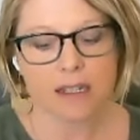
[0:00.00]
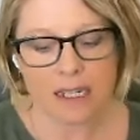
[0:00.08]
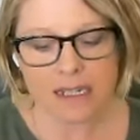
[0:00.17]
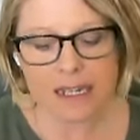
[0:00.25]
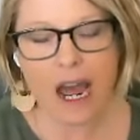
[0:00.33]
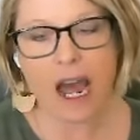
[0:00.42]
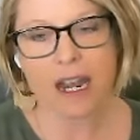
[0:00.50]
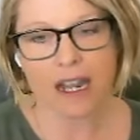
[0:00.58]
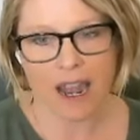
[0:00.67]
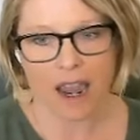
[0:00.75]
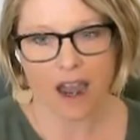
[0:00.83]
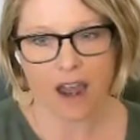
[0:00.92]
did not
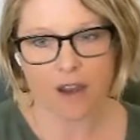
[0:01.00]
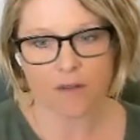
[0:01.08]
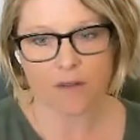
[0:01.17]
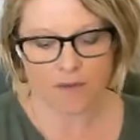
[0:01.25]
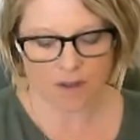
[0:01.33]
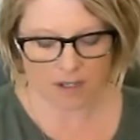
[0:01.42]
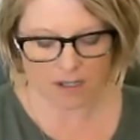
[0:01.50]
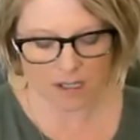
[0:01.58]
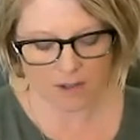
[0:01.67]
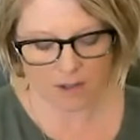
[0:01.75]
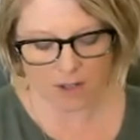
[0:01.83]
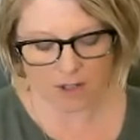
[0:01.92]
have
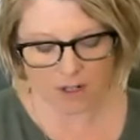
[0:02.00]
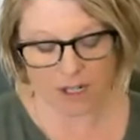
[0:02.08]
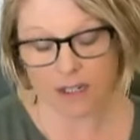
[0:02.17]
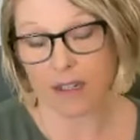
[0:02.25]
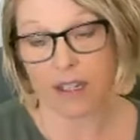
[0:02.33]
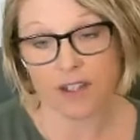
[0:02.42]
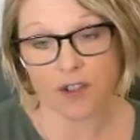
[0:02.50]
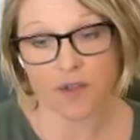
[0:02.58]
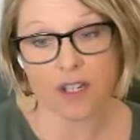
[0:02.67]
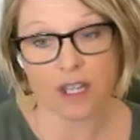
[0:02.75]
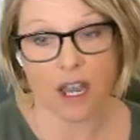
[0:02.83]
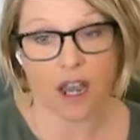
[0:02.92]
either
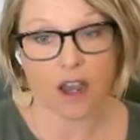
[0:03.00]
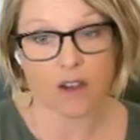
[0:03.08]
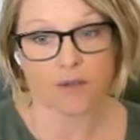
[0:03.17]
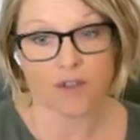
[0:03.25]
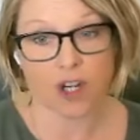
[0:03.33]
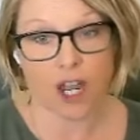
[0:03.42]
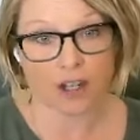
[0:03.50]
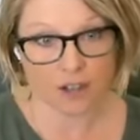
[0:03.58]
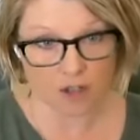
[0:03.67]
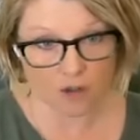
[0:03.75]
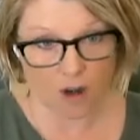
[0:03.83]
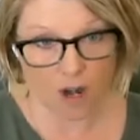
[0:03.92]
histories of
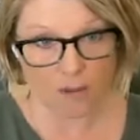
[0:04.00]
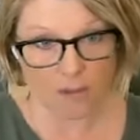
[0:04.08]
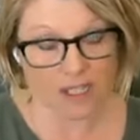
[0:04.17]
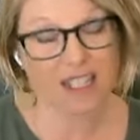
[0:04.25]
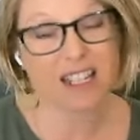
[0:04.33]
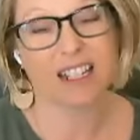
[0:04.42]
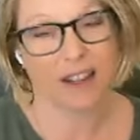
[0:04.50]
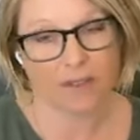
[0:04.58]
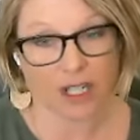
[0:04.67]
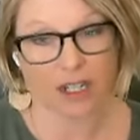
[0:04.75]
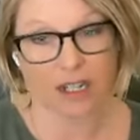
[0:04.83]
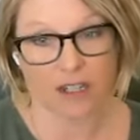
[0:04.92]
childhood trauma, significant